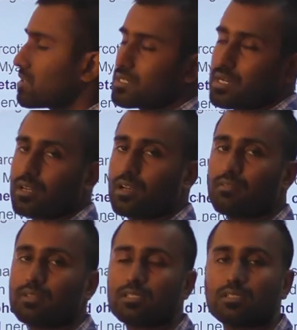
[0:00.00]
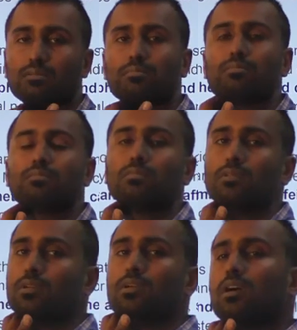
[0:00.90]
for the central nervous system.
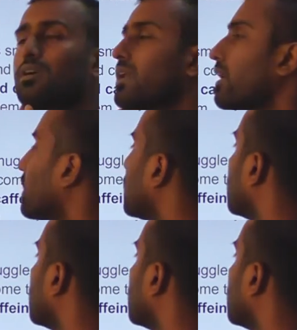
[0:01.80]
Okay,